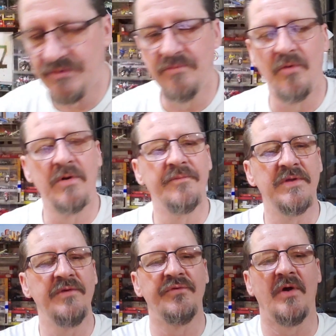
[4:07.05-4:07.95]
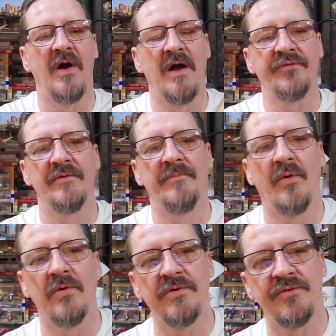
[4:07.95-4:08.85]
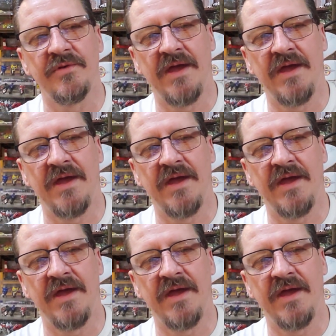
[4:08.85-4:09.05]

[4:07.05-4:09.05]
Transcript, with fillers: two more of these awesome Porsche